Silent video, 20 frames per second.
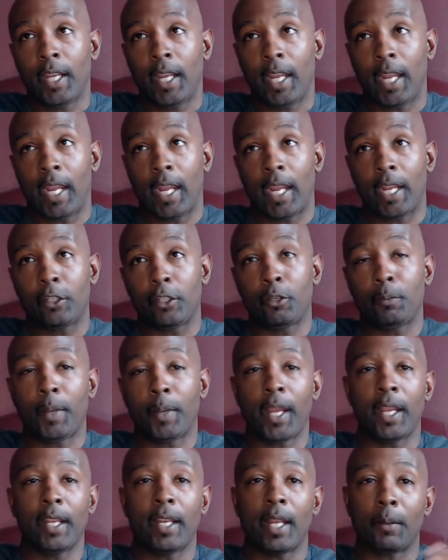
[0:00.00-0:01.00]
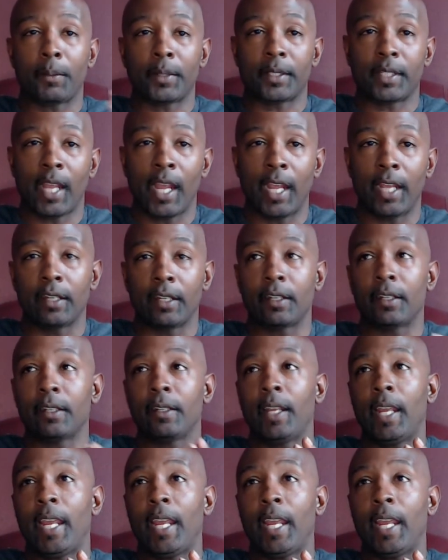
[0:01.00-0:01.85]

and you paying that retainer,